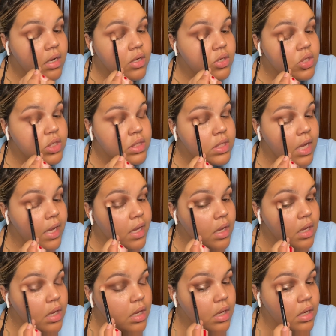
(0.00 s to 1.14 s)
just,
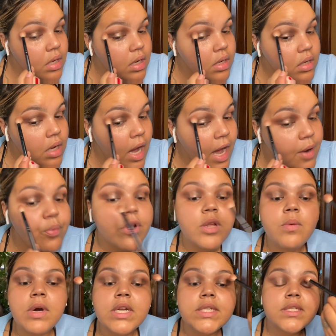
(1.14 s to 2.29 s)
like, I really
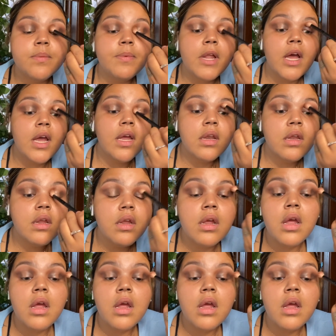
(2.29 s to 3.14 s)
want a zip line.